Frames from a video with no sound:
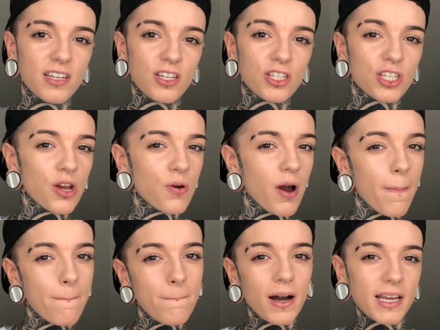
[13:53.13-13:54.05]
So I
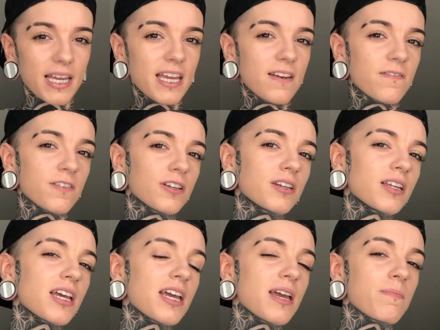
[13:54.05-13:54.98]
might even
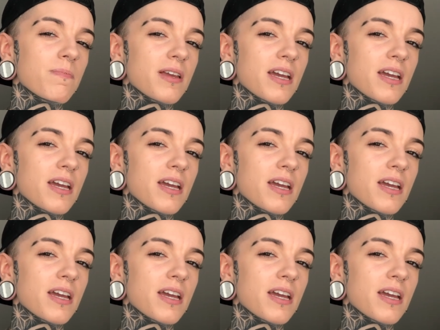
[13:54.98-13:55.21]
be